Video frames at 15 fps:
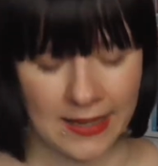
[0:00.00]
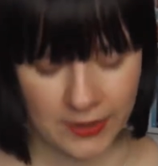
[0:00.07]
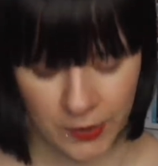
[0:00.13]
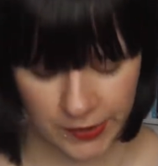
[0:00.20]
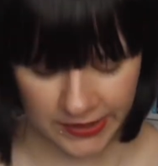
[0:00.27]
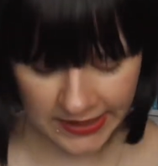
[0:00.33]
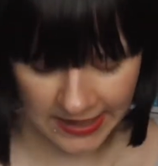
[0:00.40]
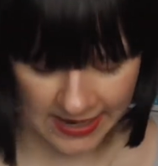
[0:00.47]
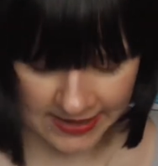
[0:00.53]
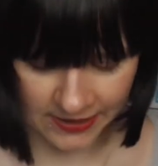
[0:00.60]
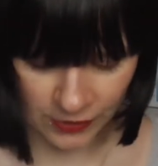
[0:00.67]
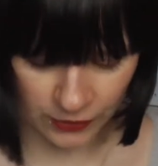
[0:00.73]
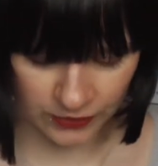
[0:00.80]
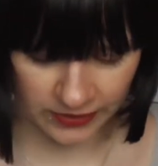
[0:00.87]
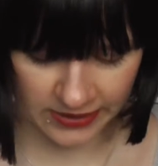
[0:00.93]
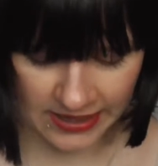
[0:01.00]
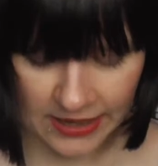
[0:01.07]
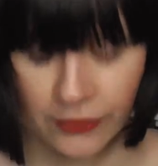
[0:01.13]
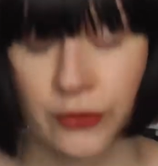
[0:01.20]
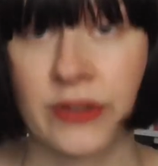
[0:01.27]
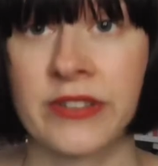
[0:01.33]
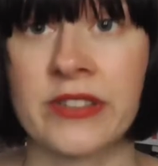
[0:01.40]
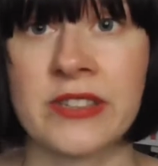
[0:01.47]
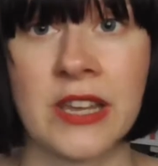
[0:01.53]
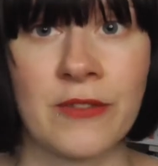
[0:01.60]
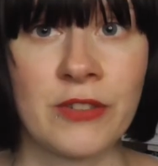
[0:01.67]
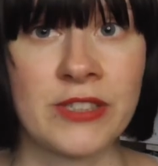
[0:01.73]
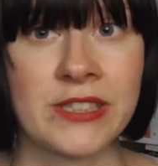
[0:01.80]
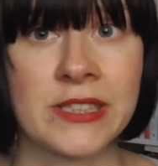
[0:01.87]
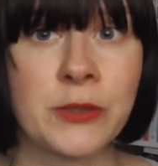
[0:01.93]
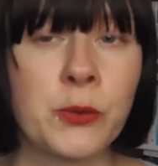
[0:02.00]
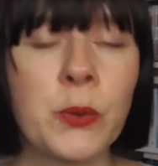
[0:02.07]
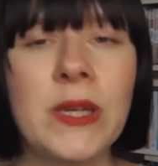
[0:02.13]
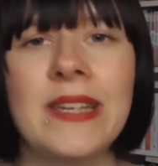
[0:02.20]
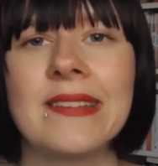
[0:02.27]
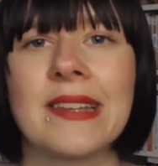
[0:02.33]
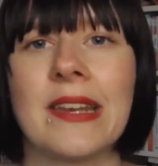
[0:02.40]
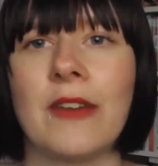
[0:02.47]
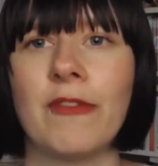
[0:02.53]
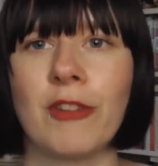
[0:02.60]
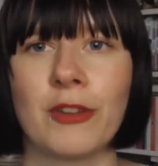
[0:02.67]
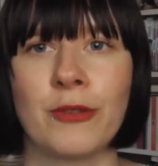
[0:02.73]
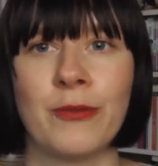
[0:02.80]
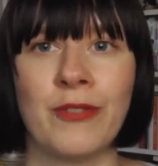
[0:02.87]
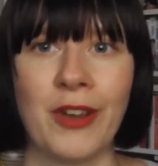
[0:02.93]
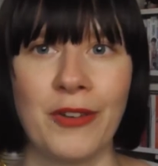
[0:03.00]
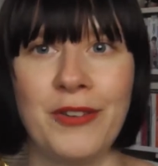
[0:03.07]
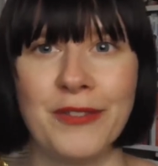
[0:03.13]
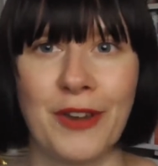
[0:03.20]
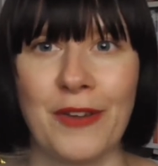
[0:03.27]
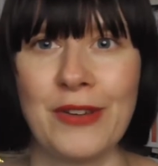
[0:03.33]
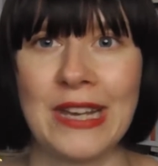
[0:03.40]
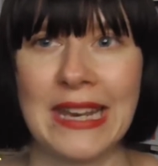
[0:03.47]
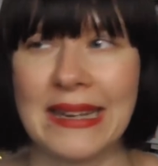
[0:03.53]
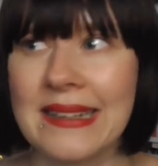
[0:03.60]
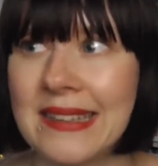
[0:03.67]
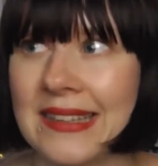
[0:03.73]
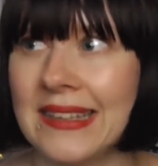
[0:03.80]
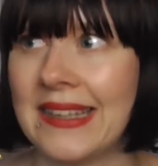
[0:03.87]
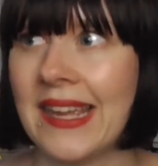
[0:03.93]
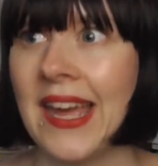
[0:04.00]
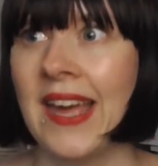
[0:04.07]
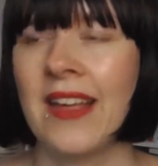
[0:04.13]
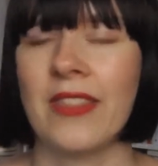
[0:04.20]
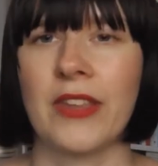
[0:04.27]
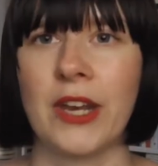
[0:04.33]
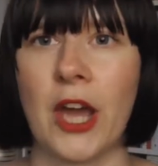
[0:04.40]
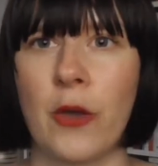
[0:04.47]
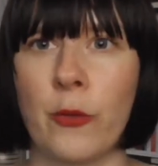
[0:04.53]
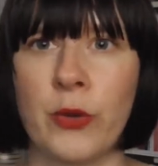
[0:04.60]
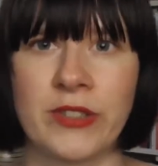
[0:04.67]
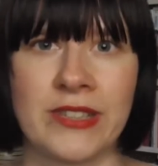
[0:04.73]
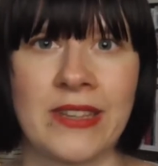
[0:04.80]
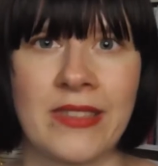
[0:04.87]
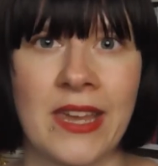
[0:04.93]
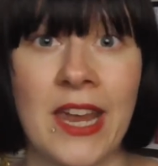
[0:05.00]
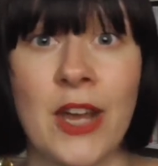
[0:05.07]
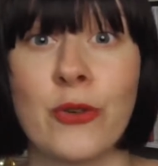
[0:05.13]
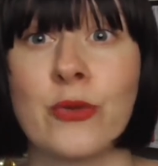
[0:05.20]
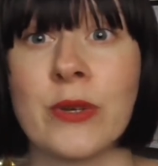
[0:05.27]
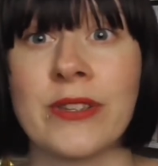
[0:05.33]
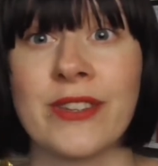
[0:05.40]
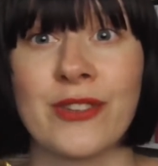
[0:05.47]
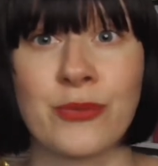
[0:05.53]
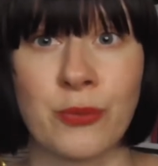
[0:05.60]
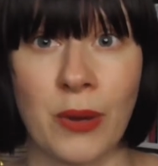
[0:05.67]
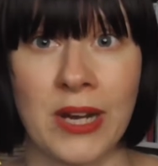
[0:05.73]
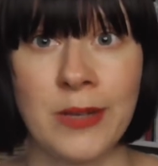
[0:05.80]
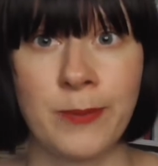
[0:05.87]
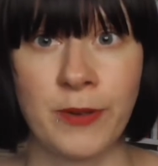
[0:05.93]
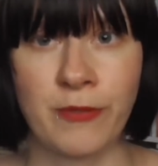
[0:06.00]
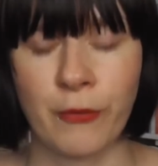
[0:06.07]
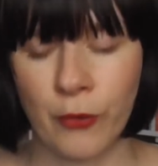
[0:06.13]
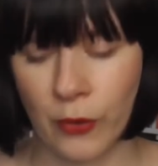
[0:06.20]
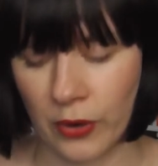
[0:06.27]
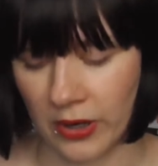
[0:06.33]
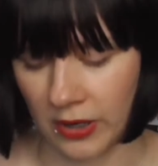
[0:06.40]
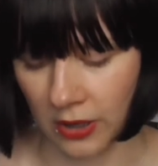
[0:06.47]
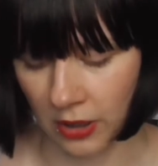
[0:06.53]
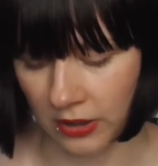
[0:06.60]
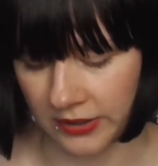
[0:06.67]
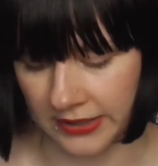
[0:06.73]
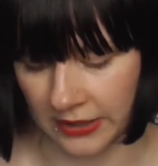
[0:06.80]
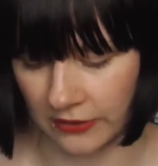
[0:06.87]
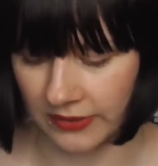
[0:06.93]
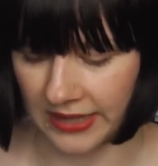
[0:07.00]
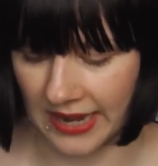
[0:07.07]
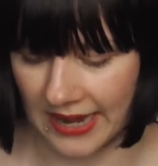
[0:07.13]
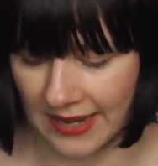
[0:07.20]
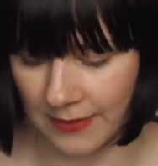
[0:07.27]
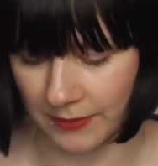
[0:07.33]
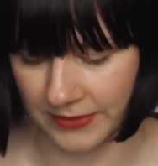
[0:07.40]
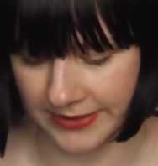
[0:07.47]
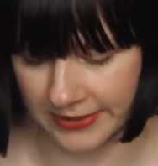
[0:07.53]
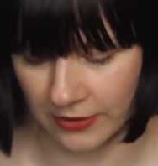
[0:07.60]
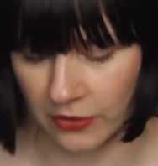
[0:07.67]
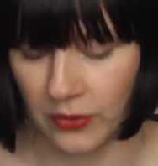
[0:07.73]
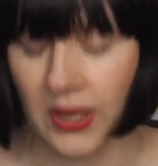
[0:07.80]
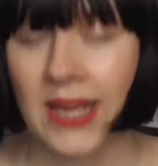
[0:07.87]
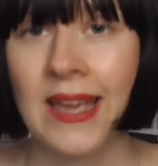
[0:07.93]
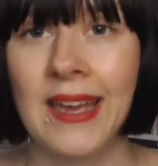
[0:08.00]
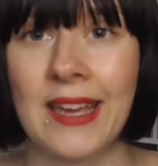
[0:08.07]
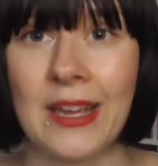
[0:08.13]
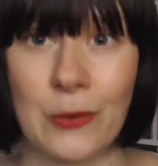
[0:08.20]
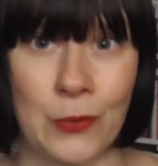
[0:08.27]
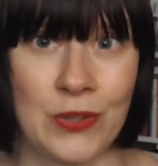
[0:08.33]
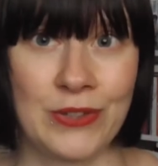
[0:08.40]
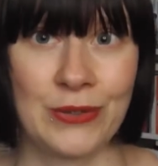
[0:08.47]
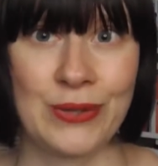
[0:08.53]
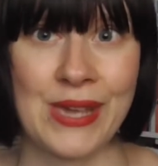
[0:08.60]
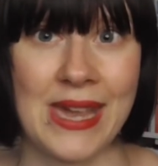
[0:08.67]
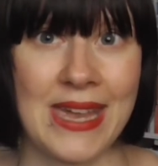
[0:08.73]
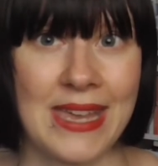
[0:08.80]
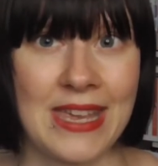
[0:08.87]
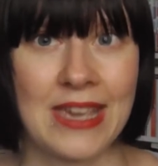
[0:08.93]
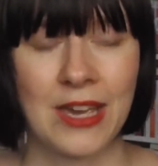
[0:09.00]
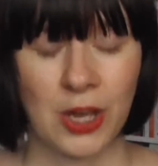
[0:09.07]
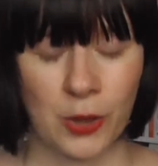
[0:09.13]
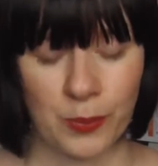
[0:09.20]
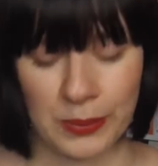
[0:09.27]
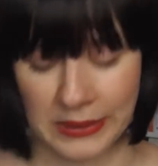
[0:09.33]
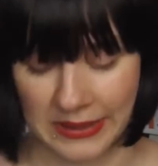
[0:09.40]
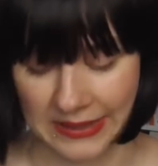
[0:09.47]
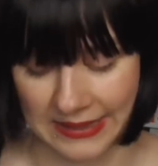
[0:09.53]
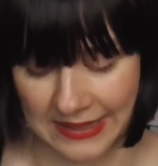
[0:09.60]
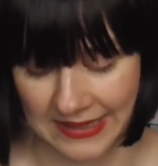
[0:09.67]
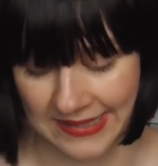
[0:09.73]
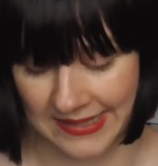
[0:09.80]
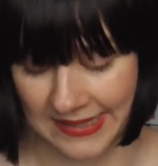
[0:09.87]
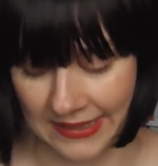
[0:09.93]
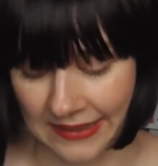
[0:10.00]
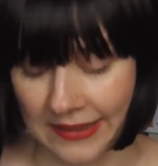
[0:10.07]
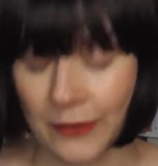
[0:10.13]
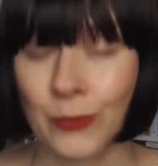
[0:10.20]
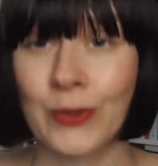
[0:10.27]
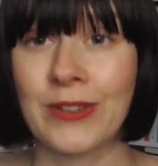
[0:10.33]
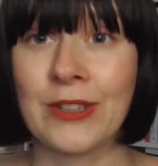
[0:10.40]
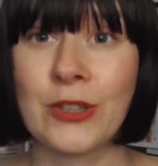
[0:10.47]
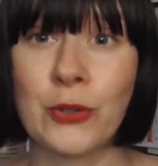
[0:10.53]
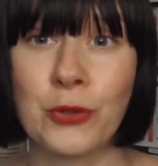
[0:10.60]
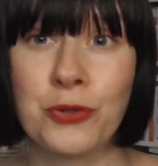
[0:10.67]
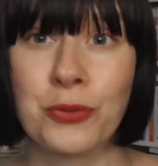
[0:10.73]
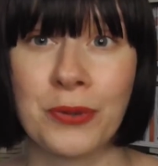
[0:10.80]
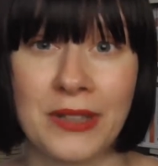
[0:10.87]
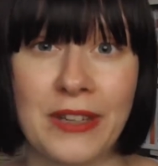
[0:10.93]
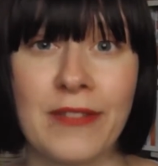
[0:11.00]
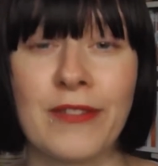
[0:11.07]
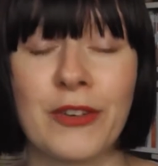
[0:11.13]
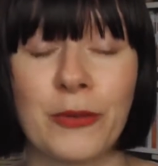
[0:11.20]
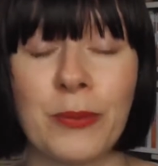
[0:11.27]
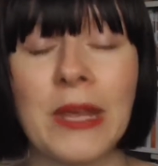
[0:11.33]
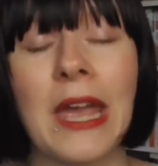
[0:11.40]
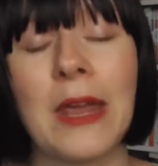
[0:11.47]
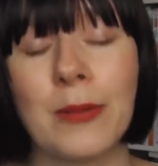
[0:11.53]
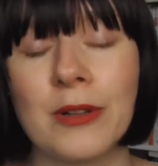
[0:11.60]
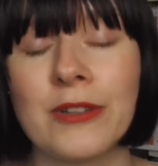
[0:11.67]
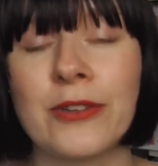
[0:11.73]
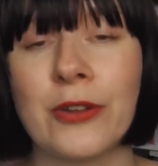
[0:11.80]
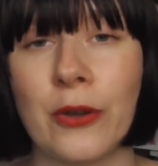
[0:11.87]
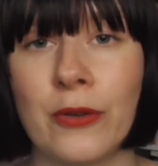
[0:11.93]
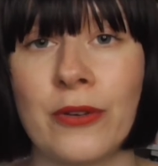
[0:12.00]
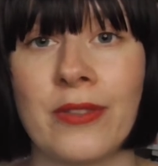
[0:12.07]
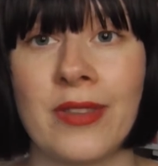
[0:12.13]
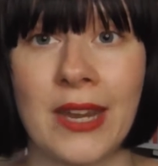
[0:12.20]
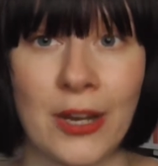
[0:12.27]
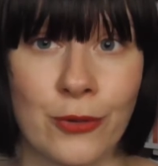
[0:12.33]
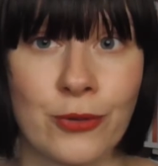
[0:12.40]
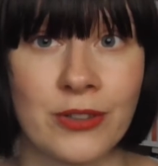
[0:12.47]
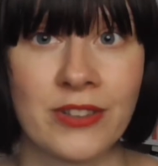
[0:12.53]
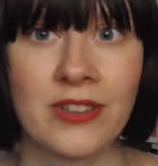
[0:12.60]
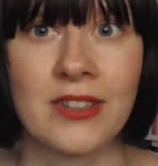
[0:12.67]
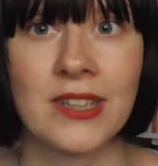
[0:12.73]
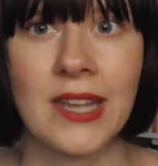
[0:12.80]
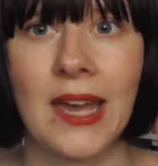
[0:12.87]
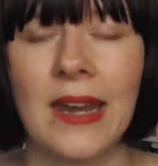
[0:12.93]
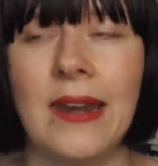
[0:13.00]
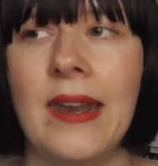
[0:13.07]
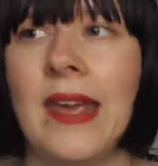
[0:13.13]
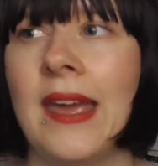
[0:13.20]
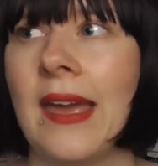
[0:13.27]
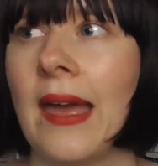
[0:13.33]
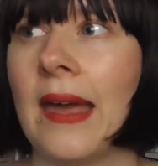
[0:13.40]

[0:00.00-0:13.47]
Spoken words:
Usually I go to the hairdressers every 6 weeks, and I was very, very lucky that I was at the hairdressers right before lockdown came. So it was okay, but still it was a huge relief to be able to go to the hairdressers again.